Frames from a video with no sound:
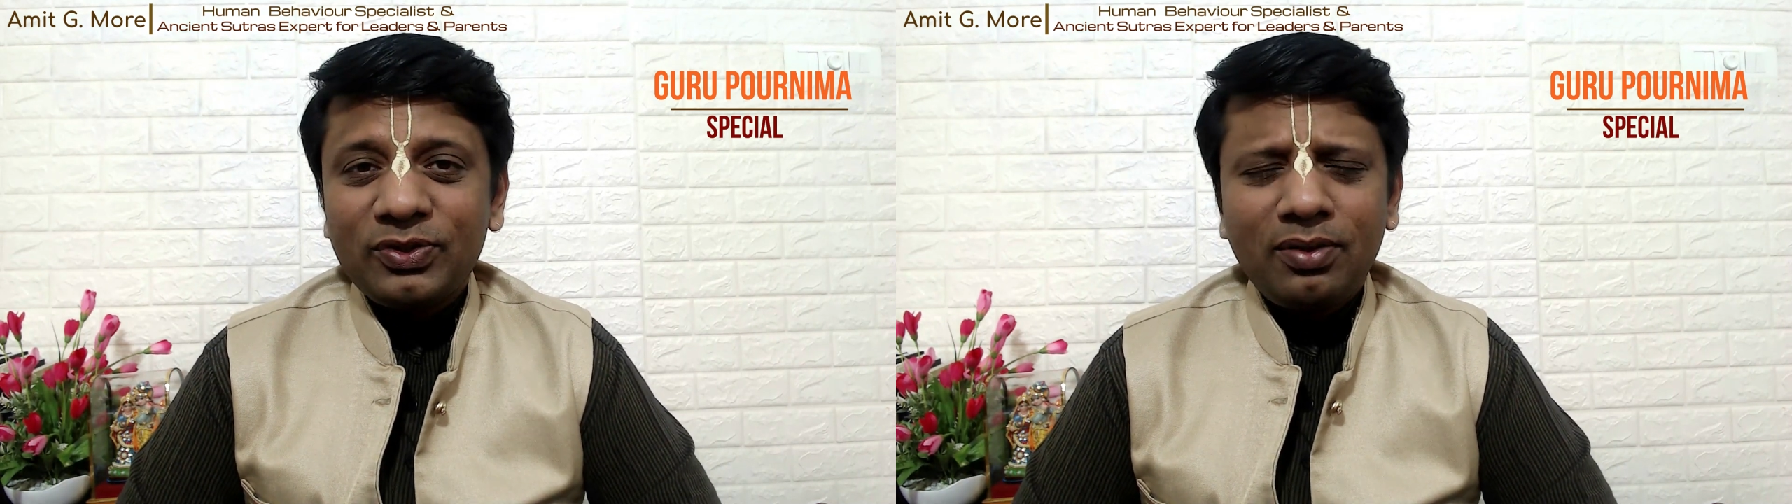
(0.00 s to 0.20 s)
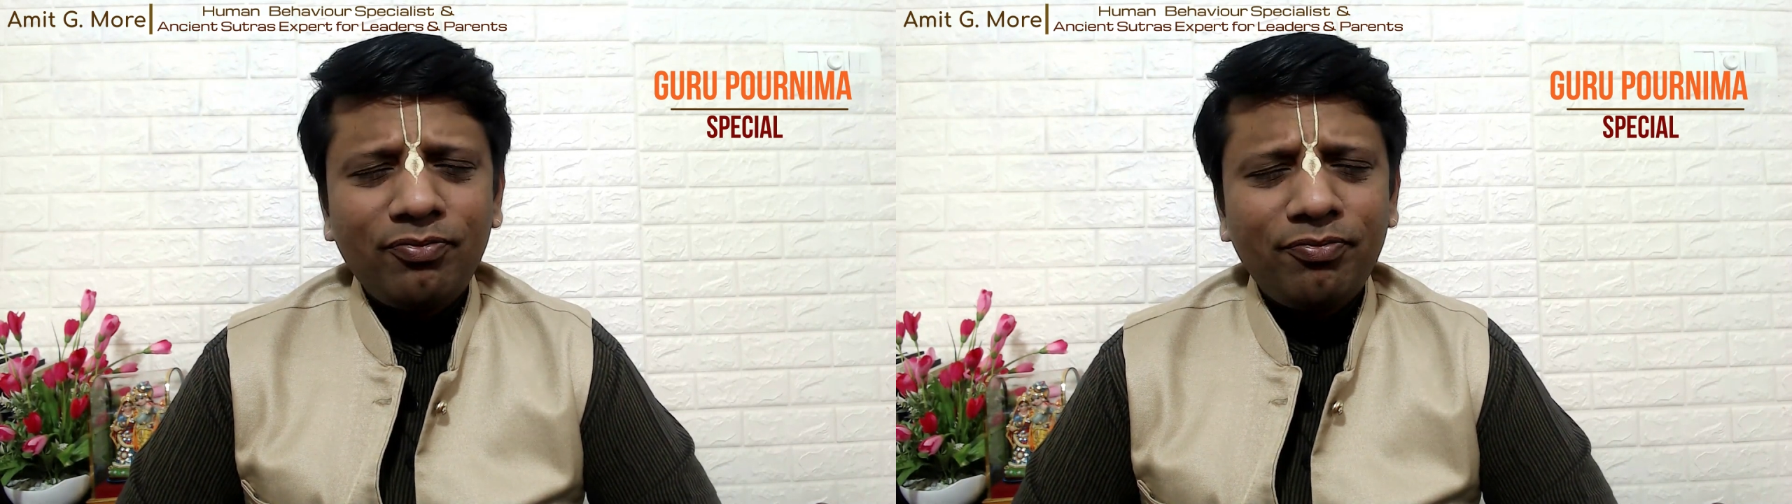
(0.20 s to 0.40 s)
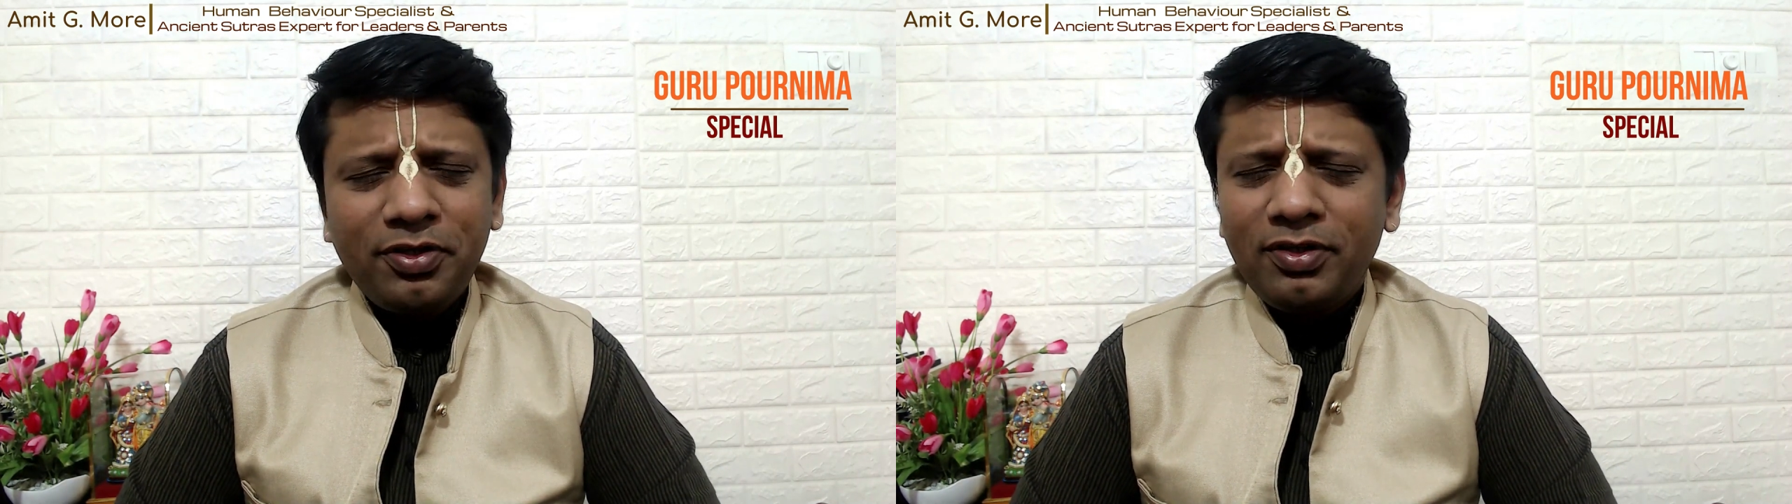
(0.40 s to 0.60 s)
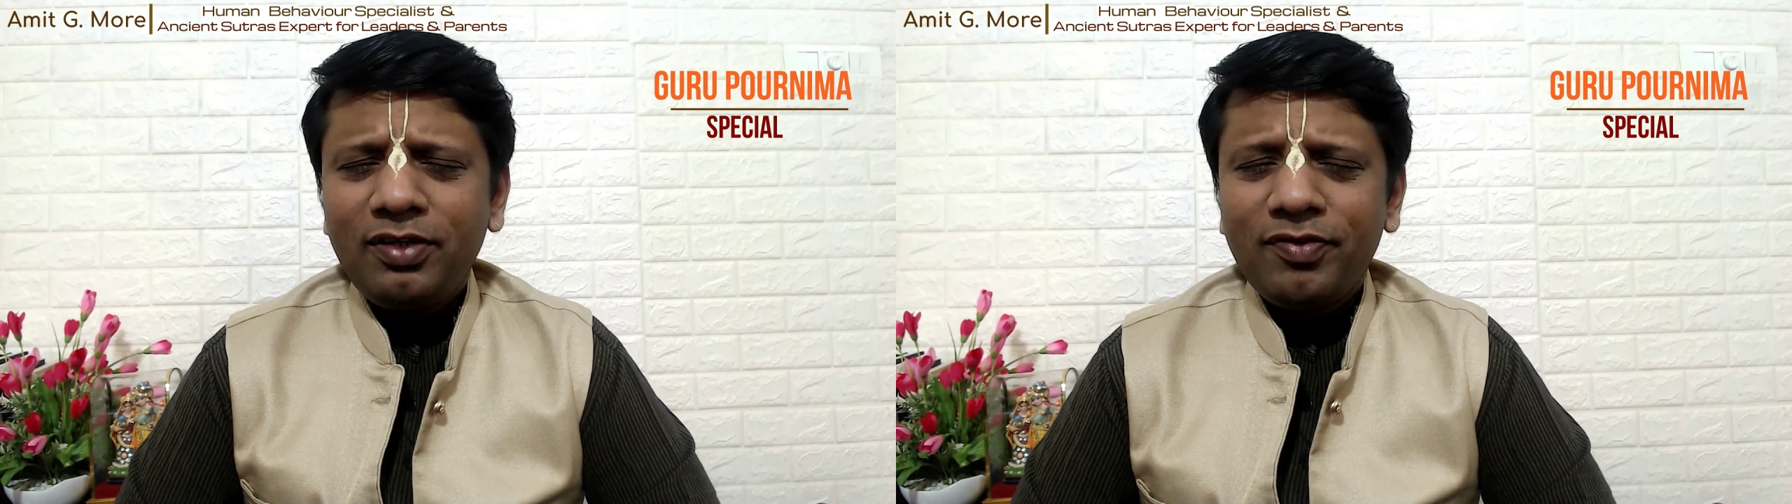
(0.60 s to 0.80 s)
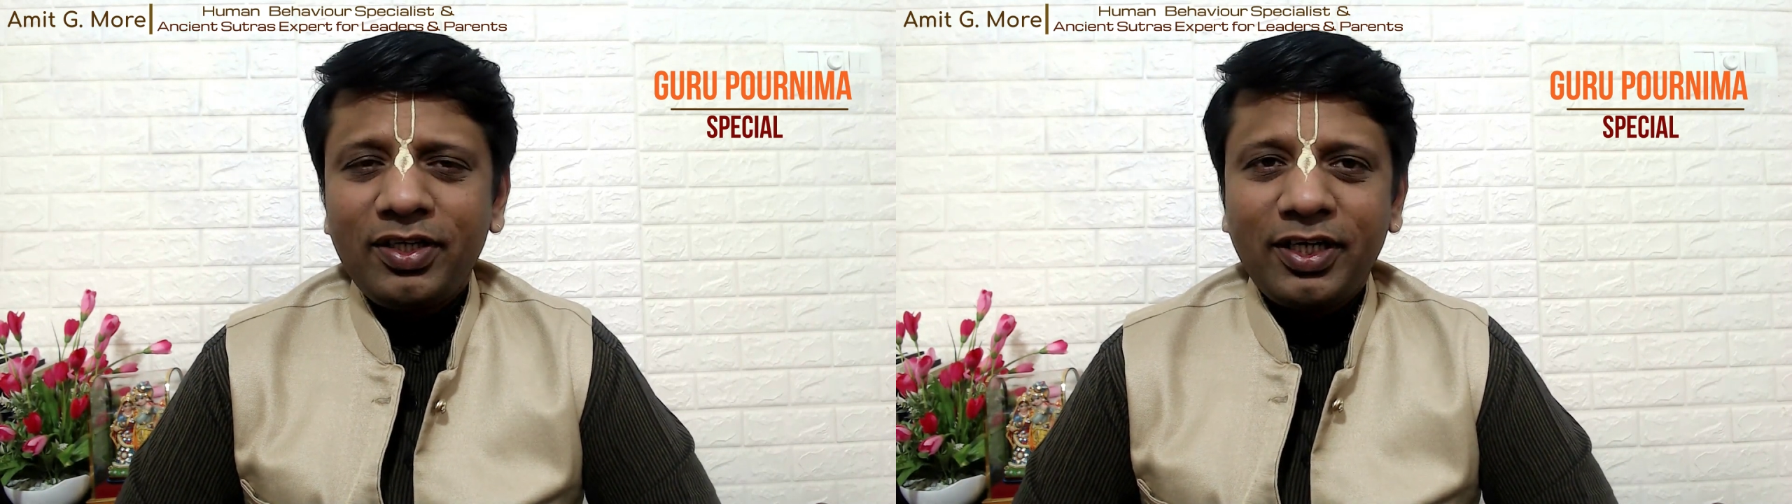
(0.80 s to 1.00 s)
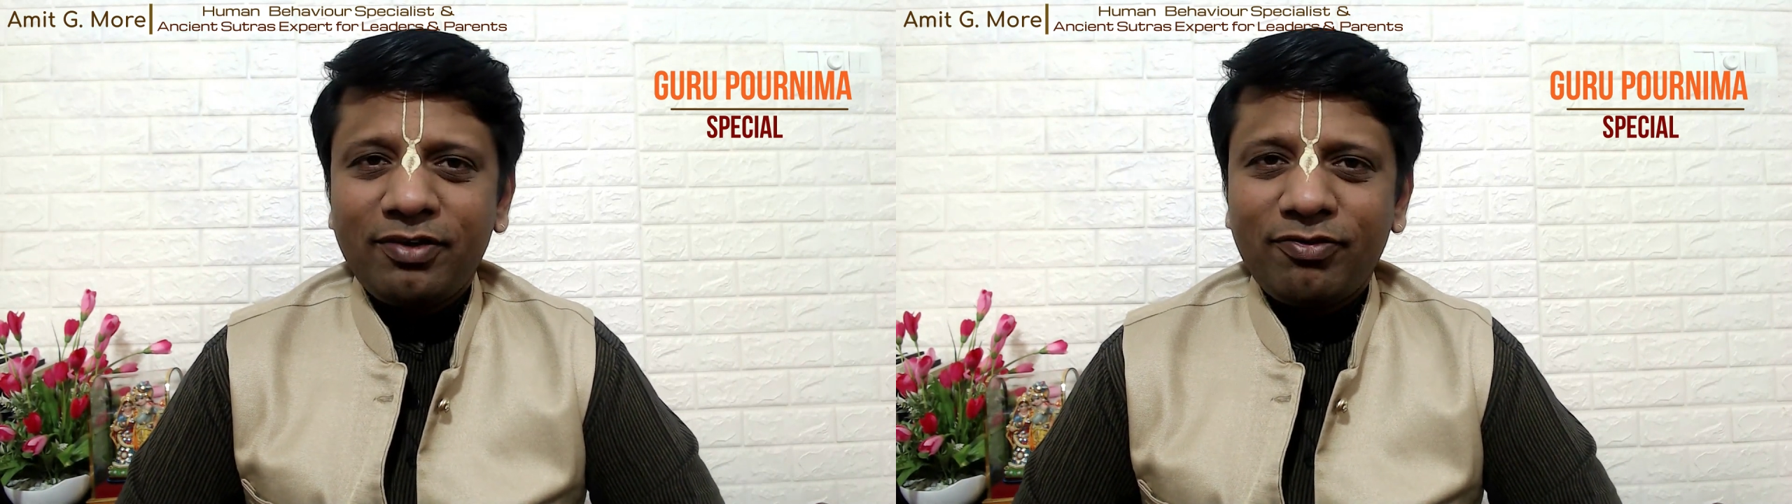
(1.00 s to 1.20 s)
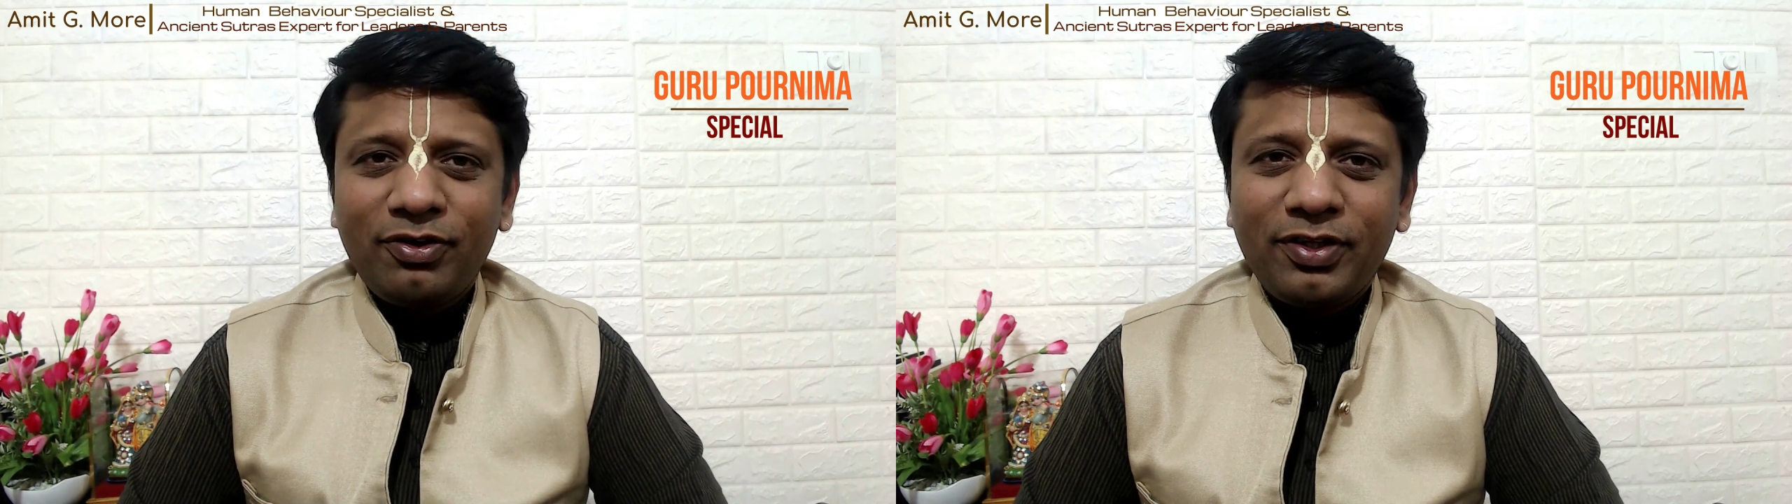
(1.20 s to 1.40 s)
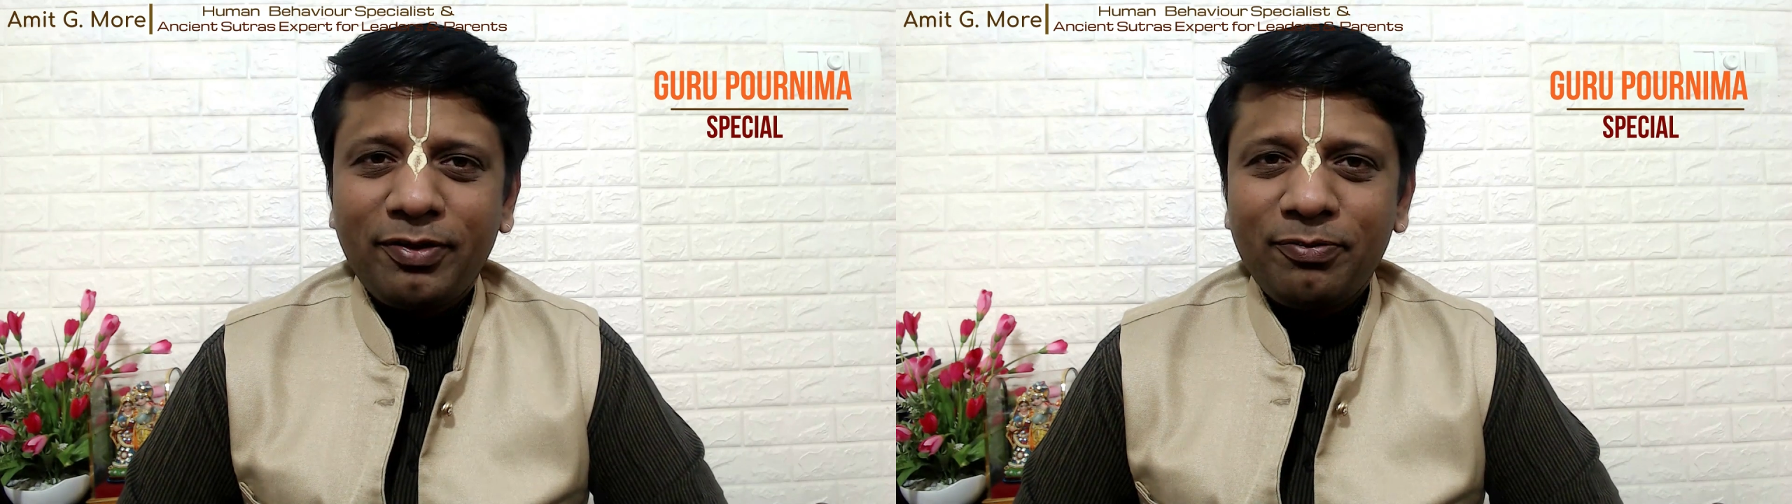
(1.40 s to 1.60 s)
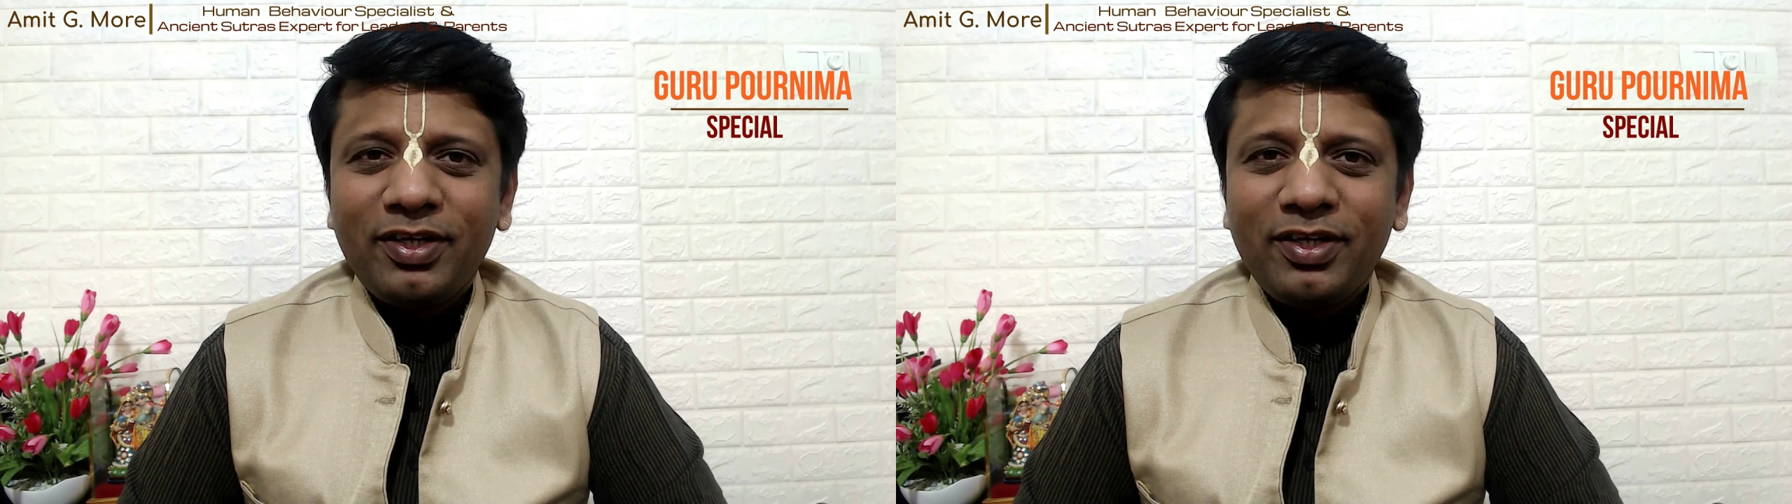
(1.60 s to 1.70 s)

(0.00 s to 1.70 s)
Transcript: and really very grateful to them.